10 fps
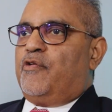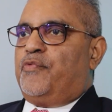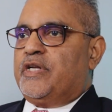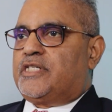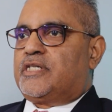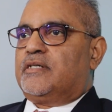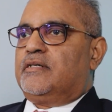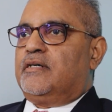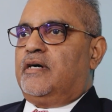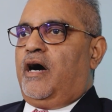which
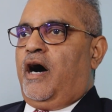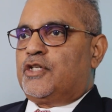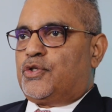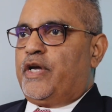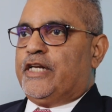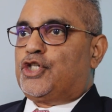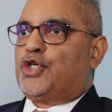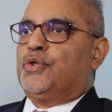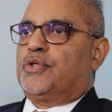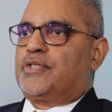also
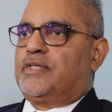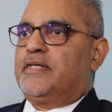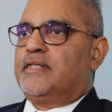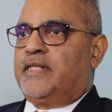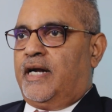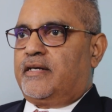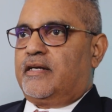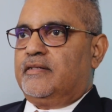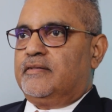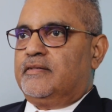ensures that